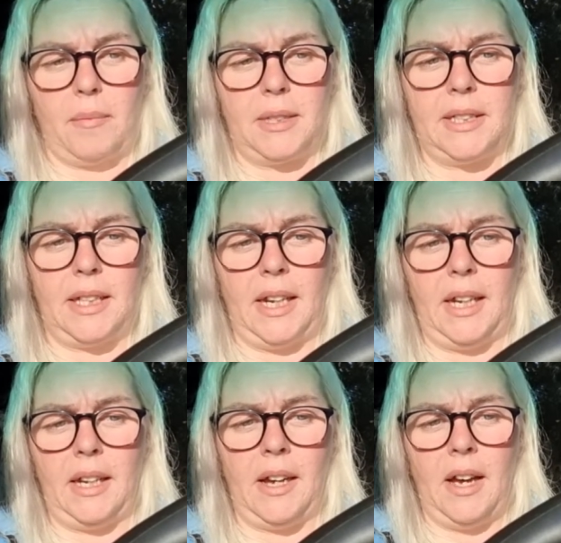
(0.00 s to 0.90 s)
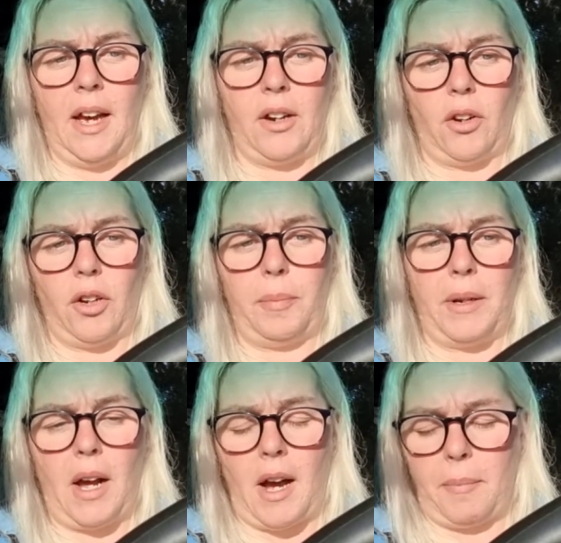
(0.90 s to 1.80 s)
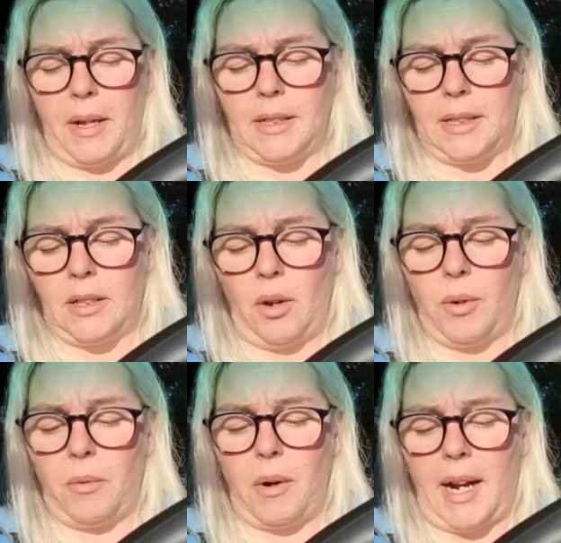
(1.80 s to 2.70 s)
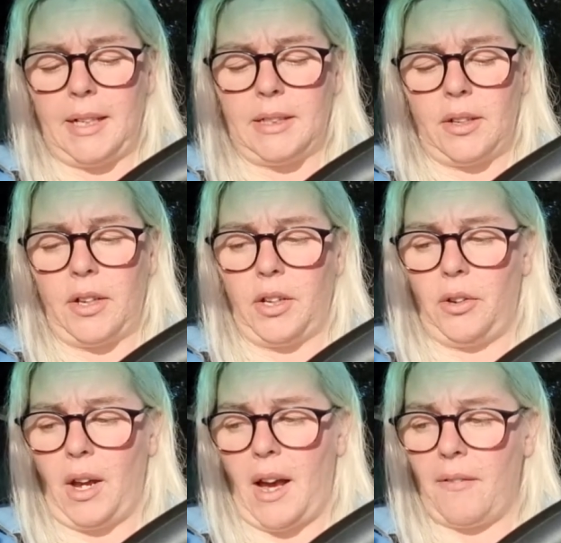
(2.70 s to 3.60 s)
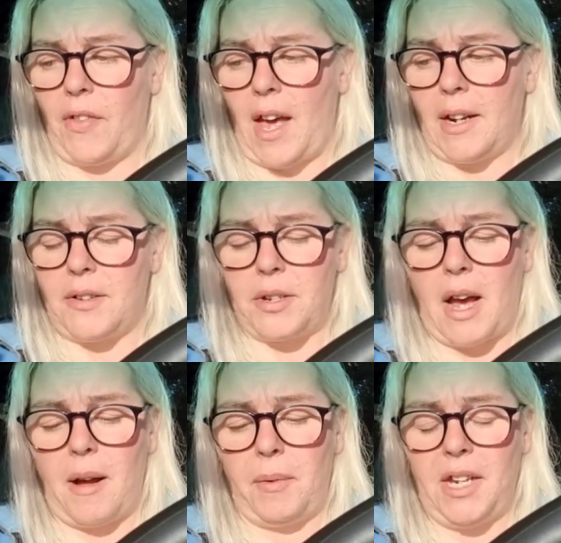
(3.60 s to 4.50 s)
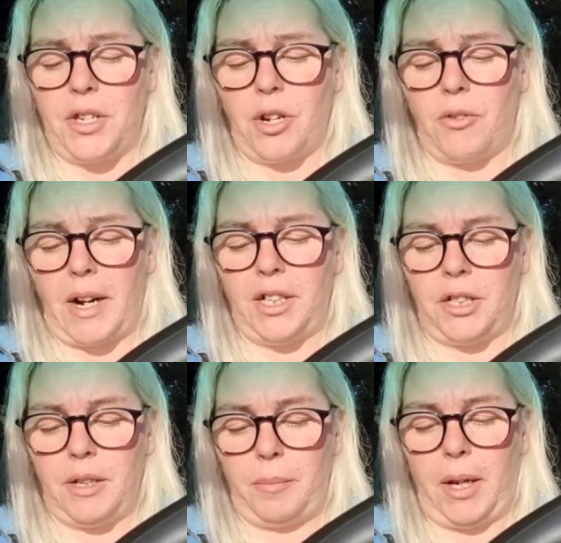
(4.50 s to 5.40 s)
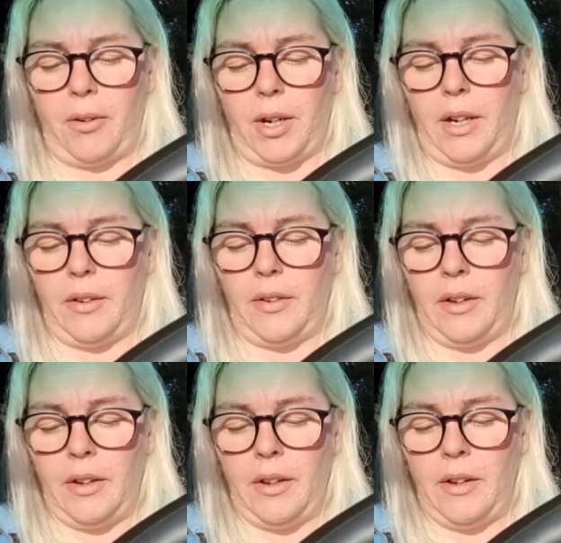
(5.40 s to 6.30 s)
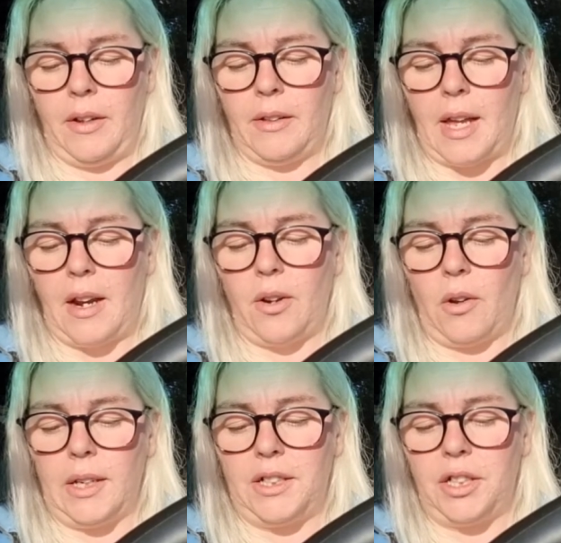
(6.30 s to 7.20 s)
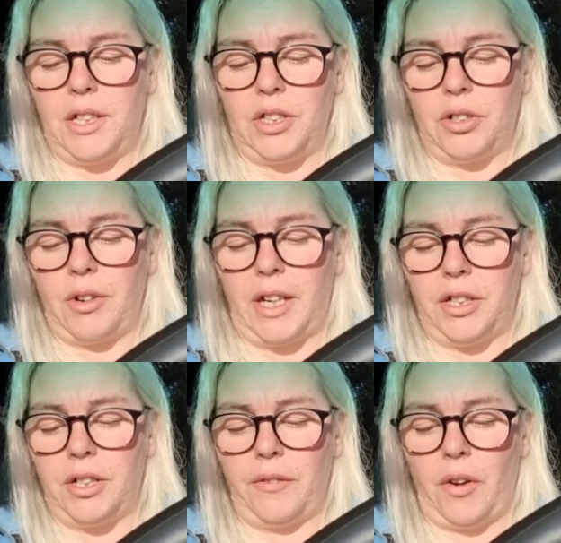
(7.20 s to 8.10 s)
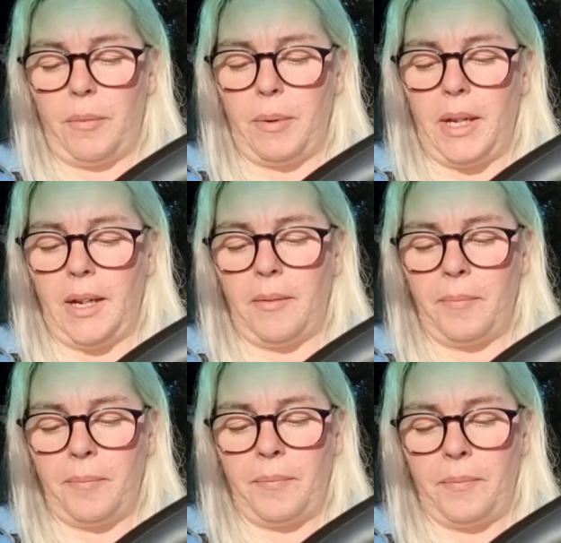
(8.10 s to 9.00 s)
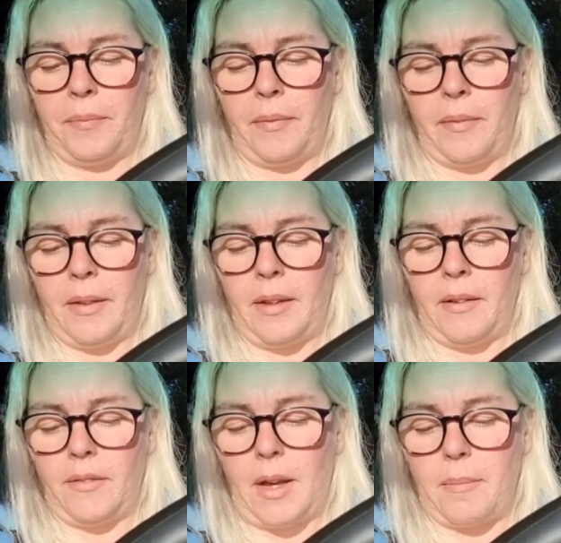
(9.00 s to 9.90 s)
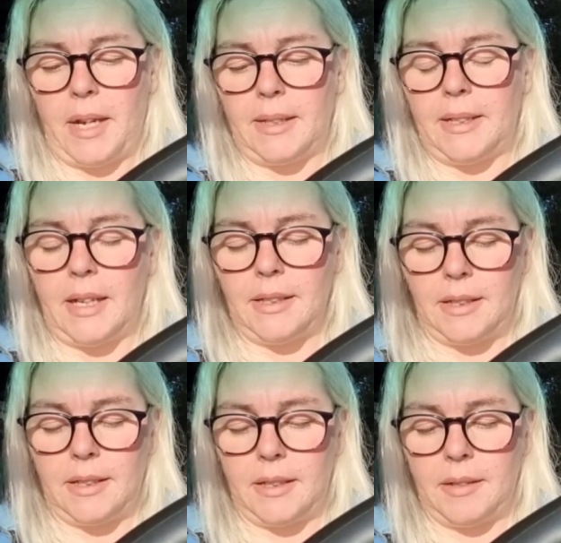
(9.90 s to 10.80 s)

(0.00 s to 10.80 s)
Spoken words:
see and open up at a slower rate, so that you have that integration period, that knowledge and integration of opening. That makes sense?